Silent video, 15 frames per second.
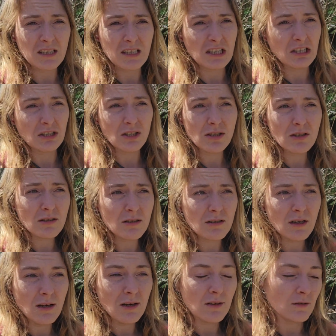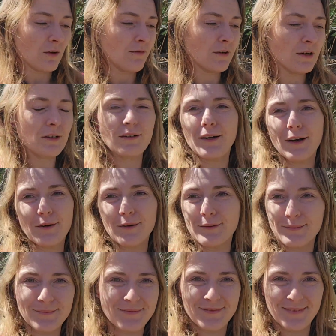years. So I figured,
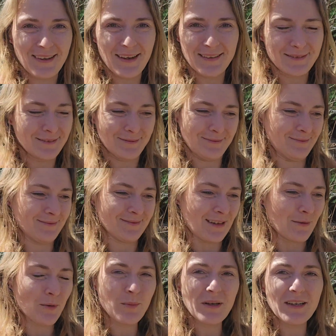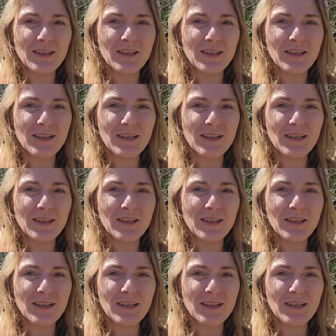that won't be an